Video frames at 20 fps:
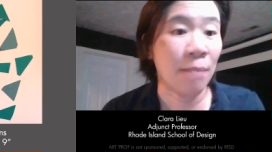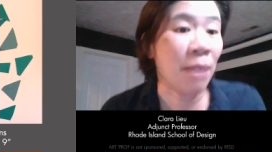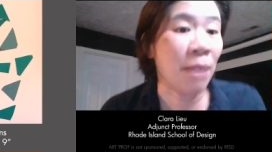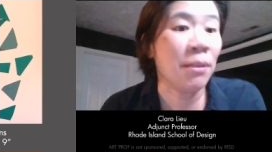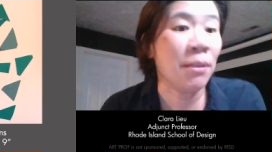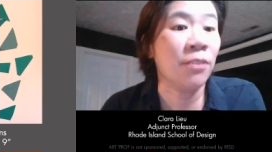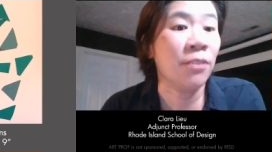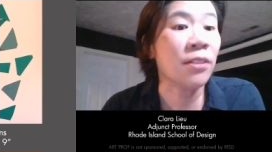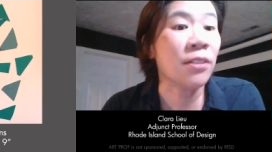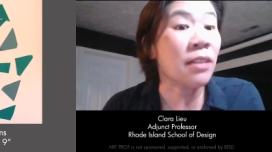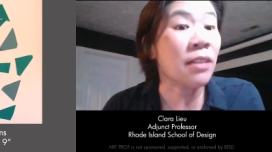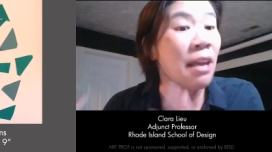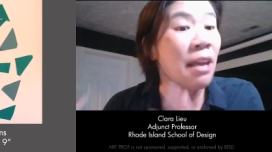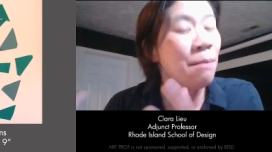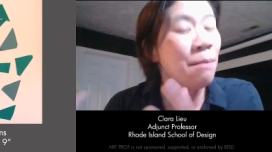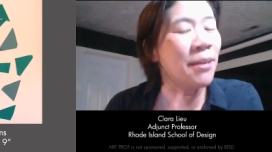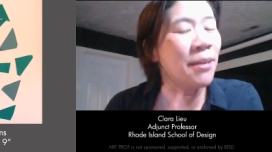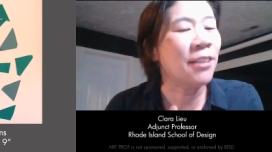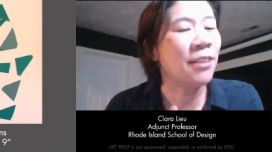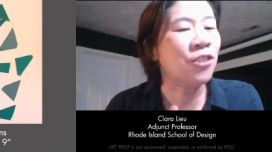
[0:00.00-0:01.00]
I mean, this
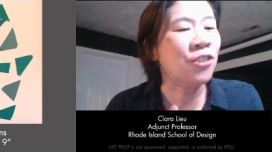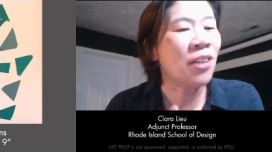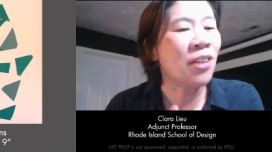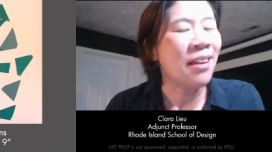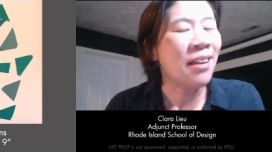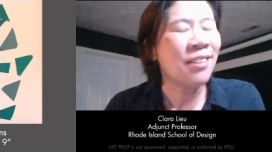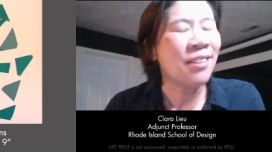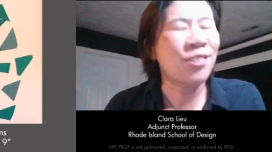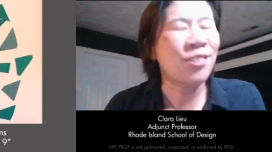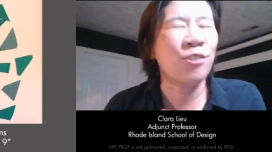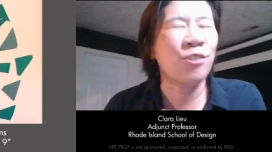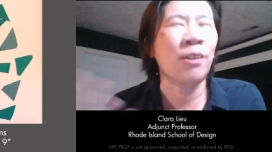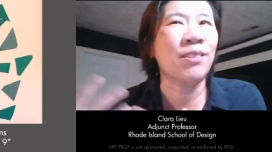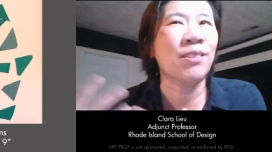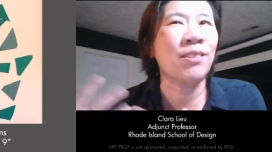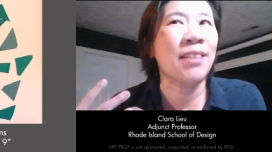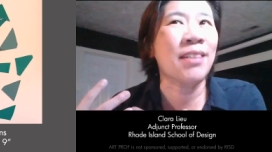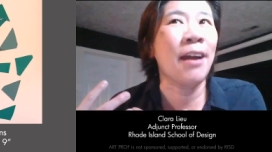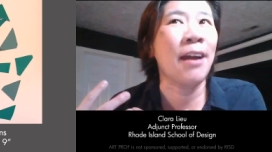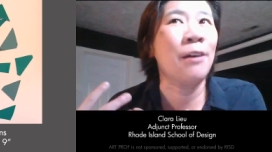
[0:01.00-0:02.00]
image
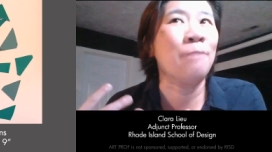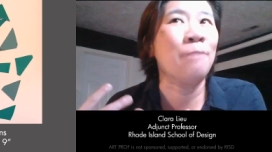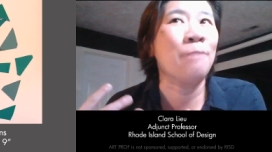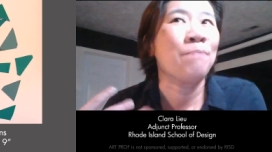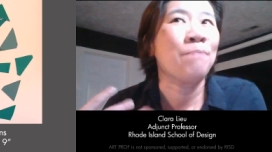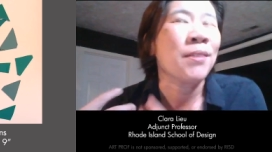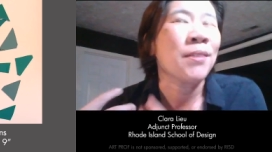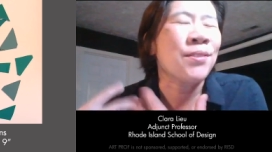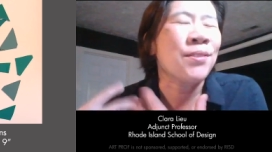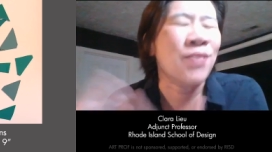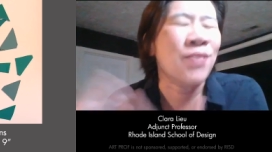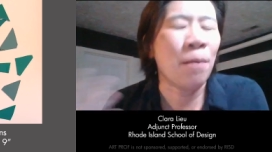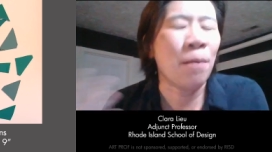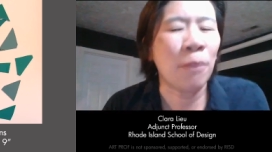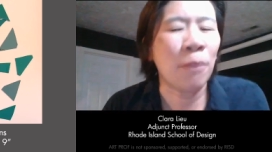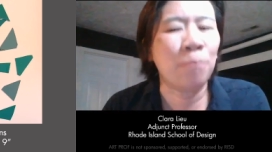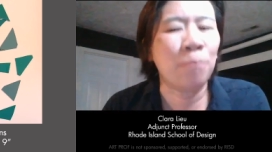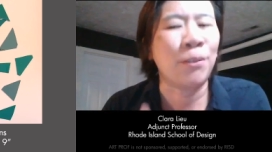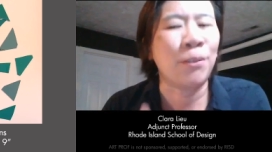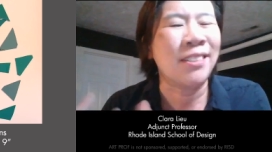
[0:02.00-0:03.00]
starts out
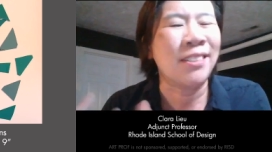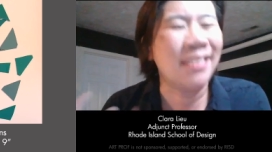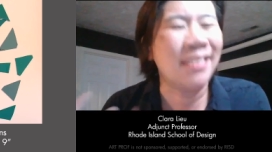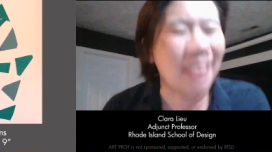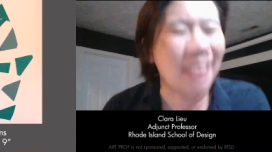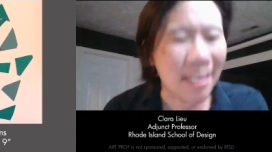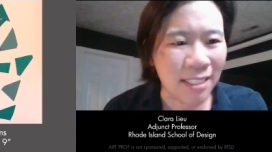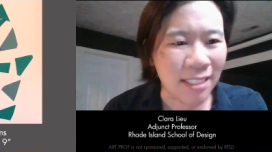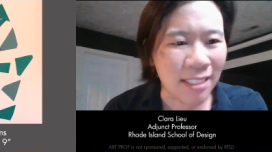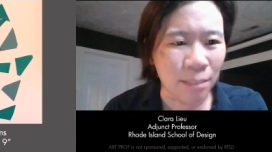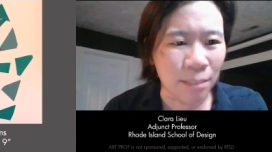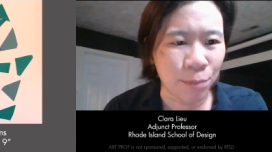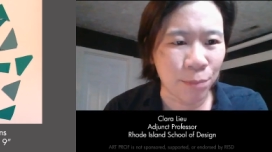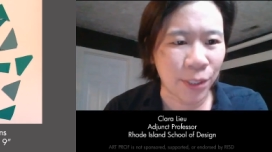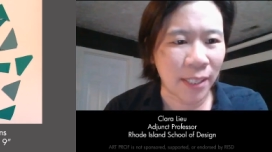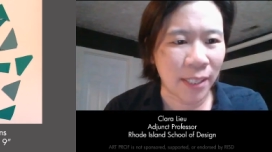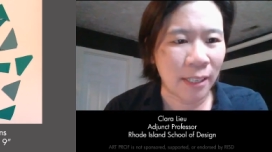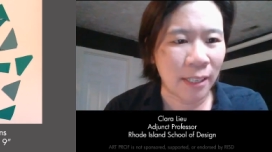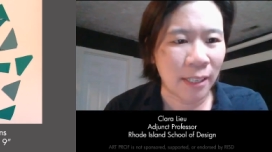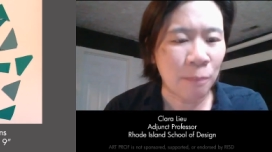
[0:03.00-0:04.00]
somewhat
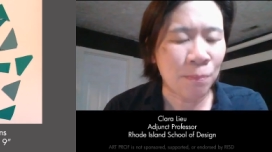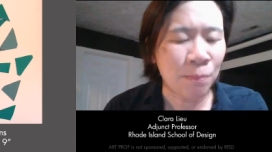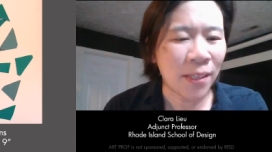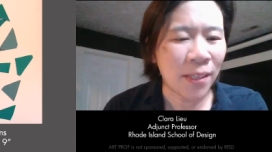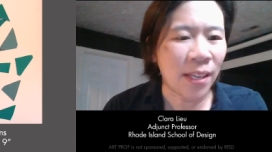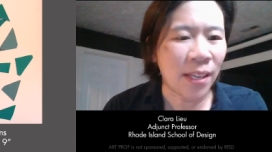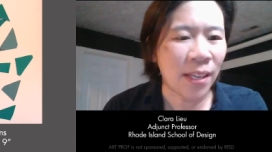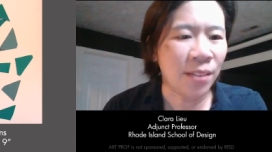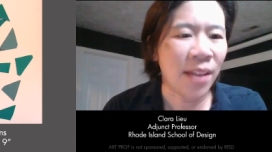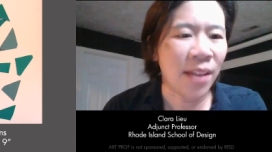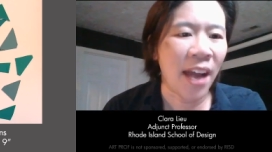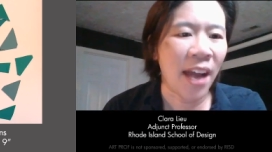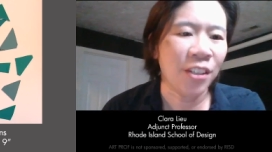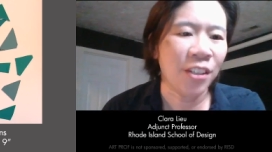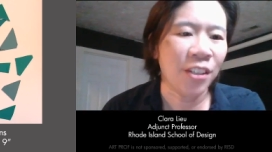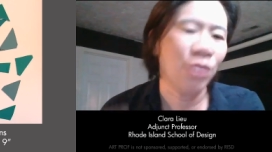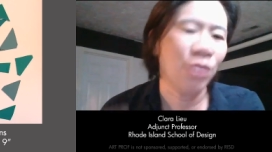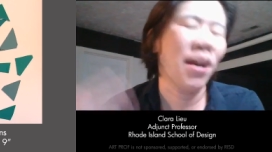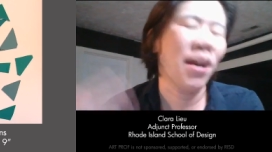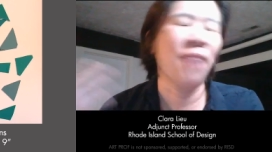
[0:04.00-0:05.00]
predictably in
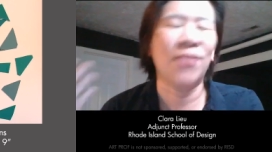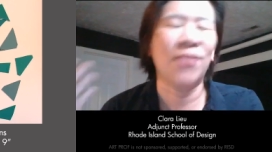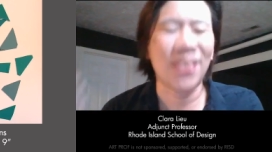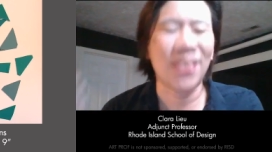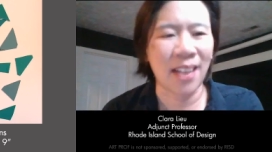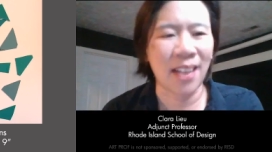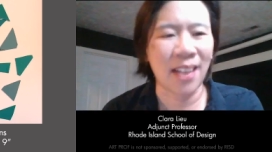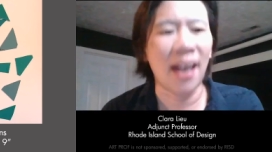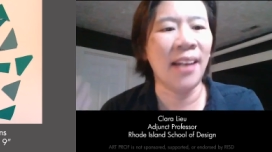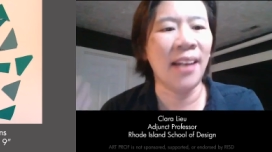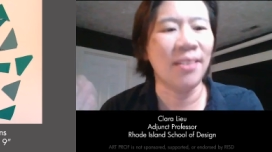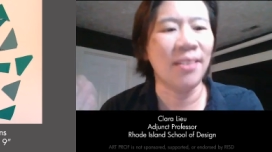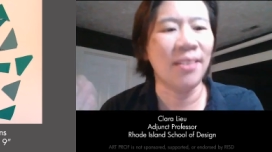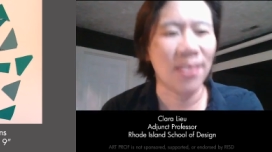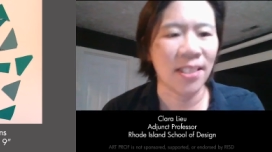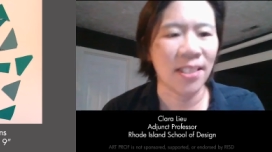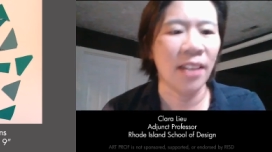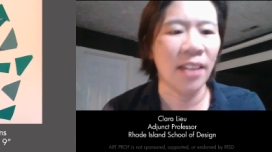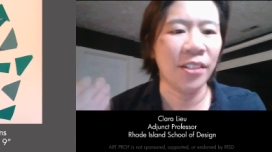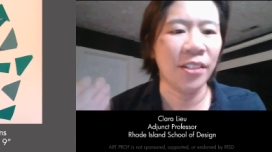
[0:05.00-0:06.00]
that you have the sky, the
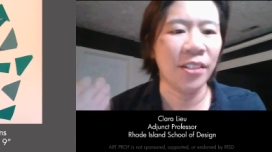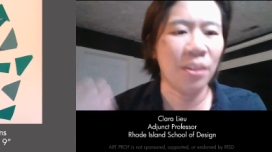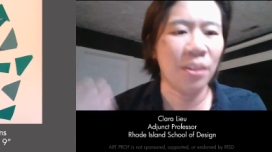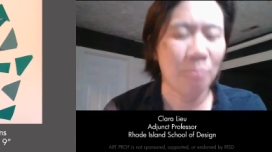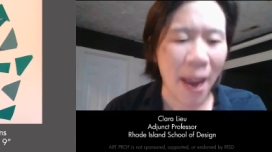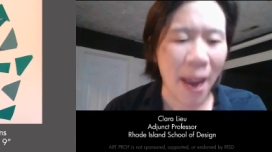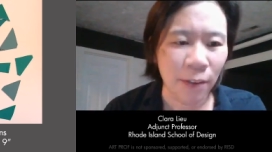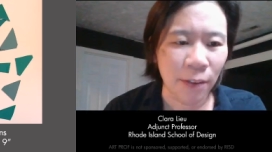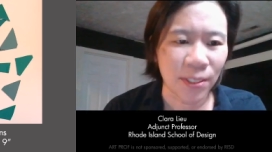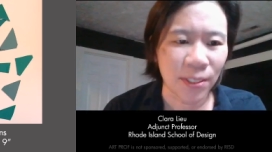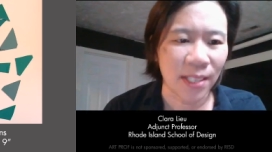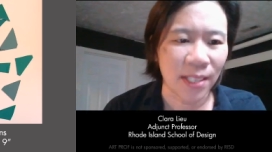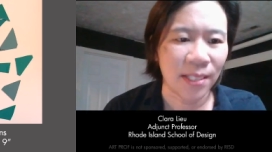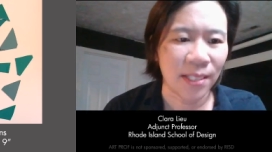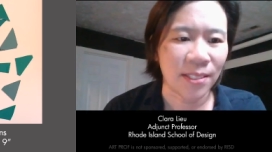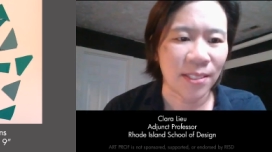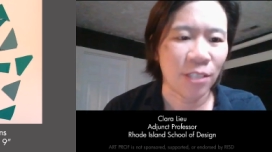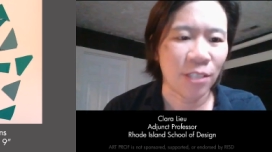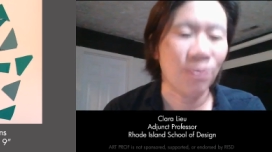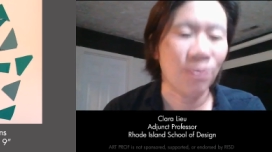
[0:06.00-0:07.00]
sun, and the
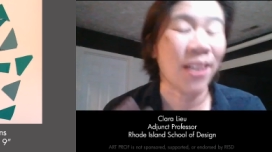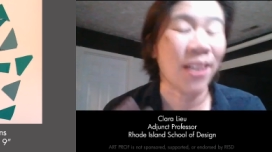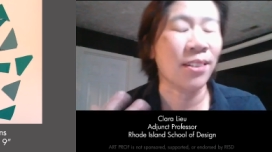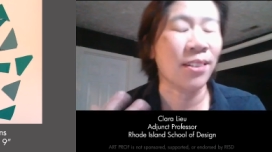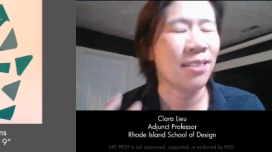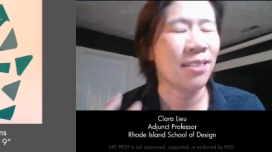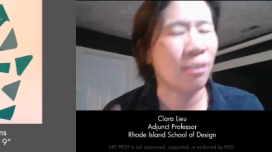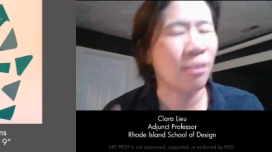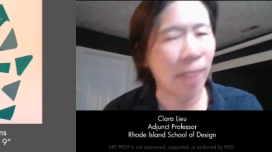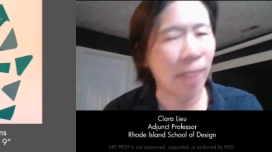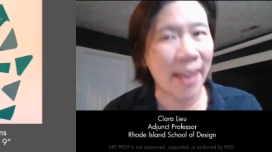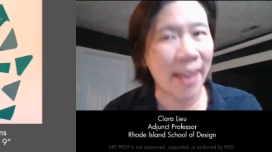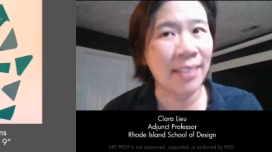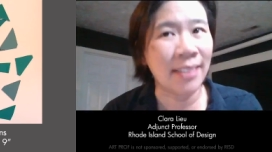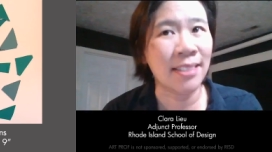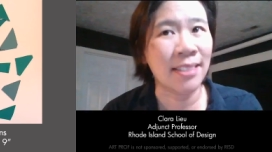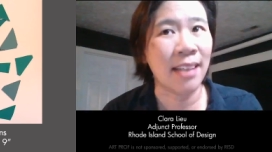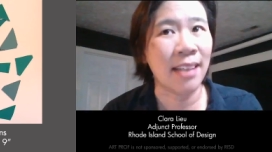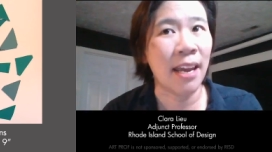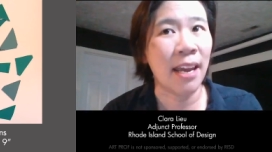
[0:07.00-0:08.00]
mountains, and you've got this
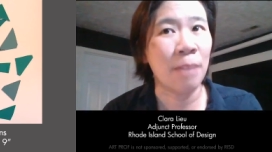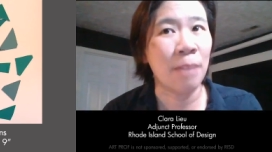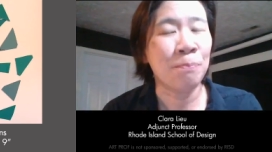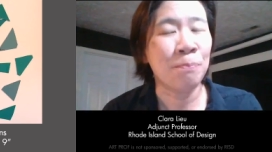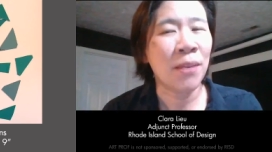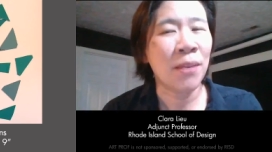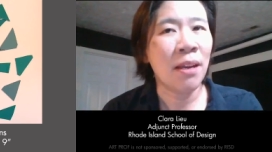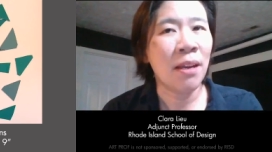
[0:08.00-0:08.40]
landscape.